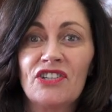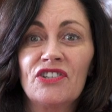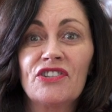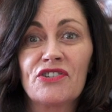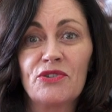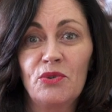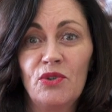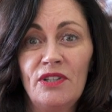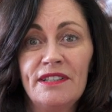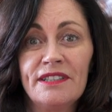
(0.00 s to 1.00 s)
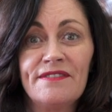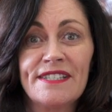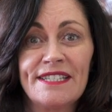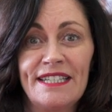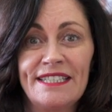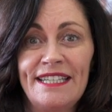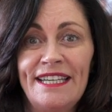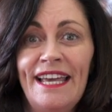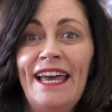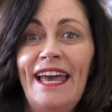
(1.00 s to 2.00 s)
to the school, the
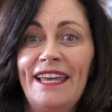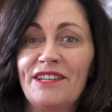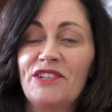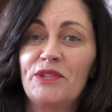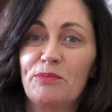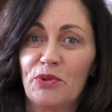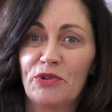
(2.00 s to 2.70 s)
facility, and to the